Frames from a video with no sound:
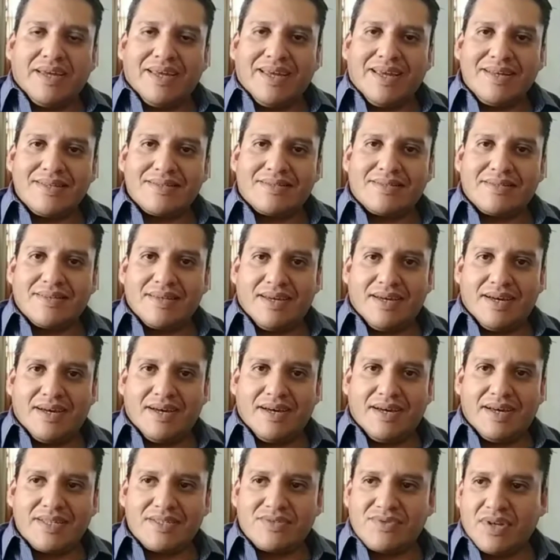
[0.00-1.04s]
is
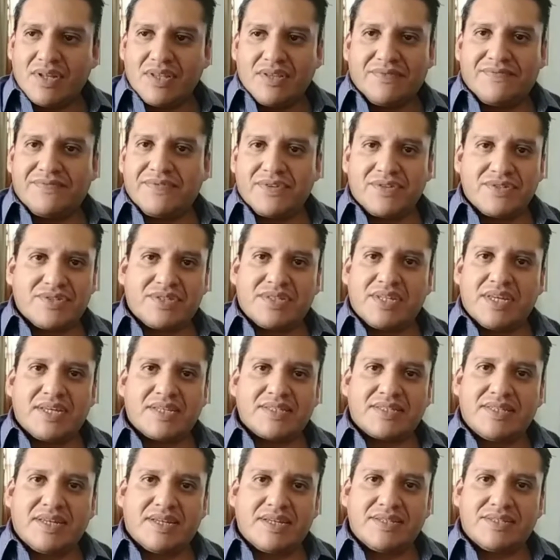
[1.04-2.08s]
it's one of the first
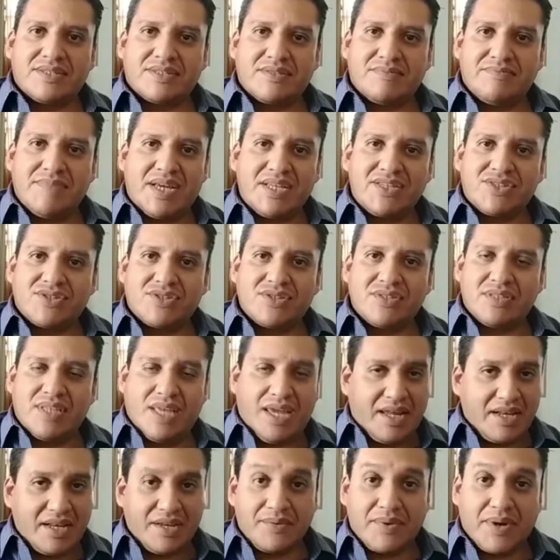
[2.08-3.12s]
things that is mentioned
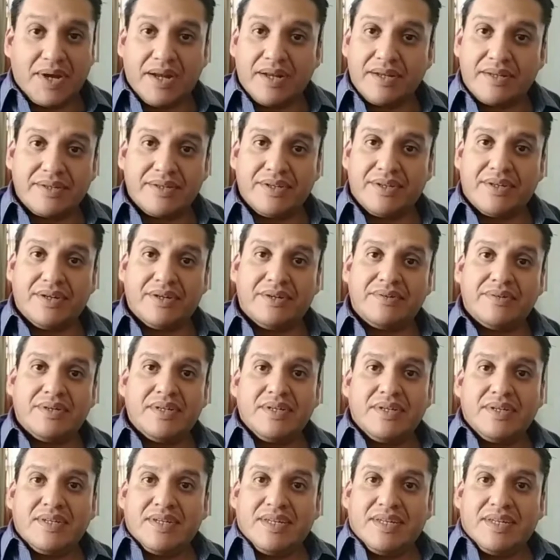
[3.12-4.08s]
anywhere, you know.